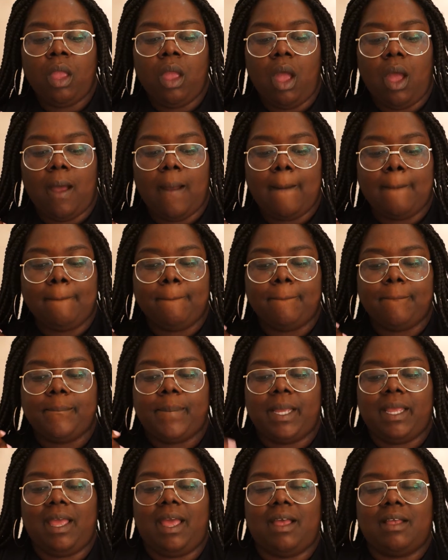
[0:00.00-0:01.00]

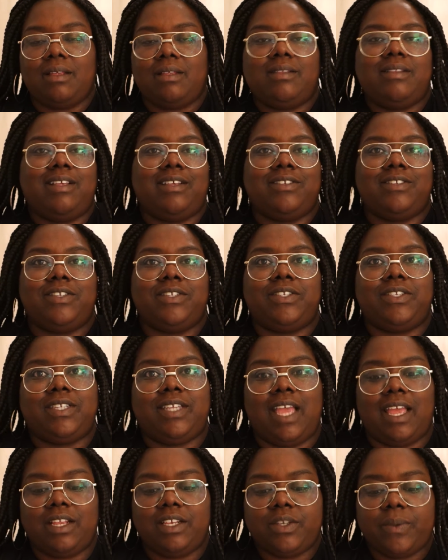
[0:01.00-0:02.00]
But yeah, let's just
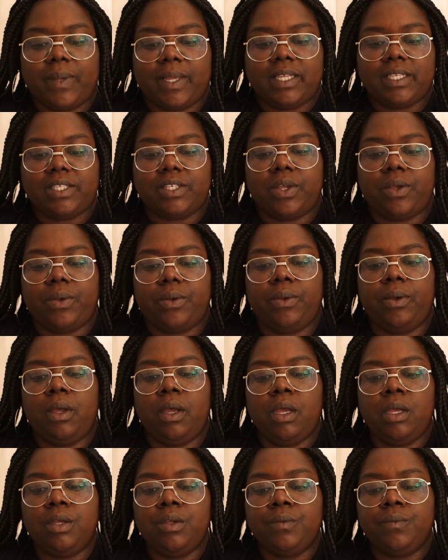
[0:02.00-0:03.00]
get into it. So
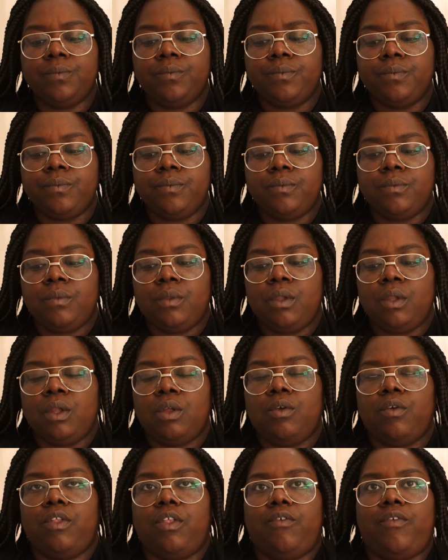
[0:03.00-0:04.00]

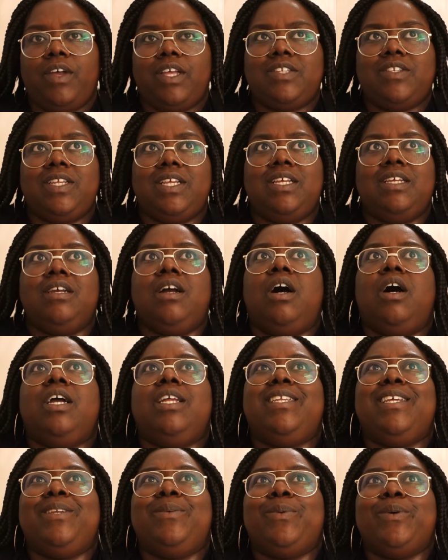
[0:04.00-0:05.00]
the first thing I
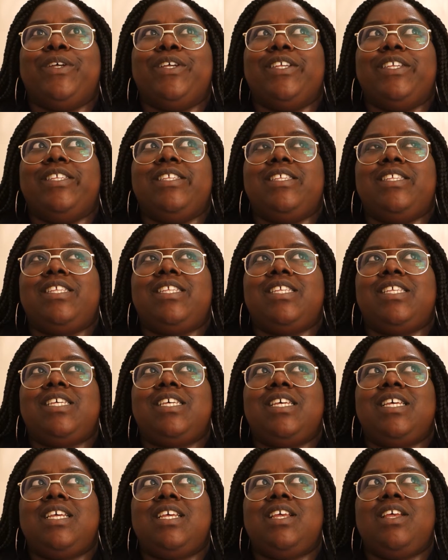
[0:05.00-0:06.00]
did was
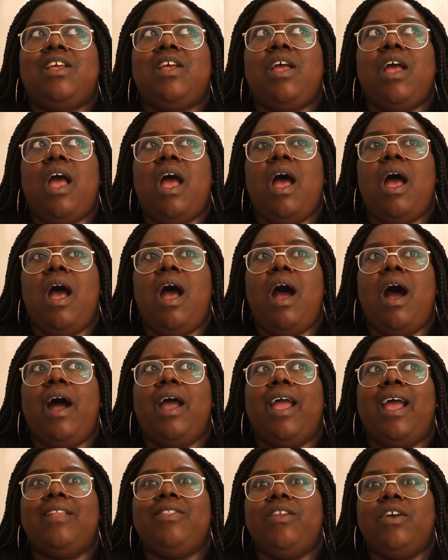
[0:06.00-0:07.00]
I
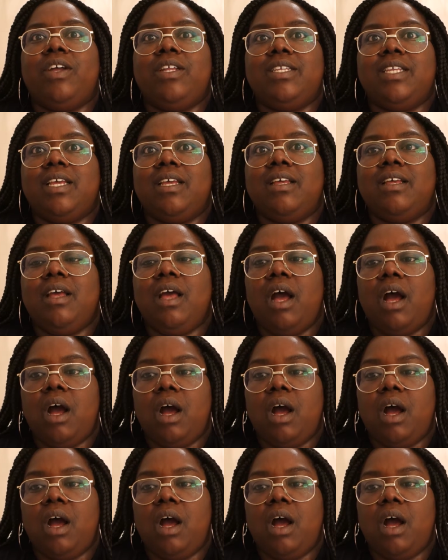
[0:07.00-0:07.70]
had the idea.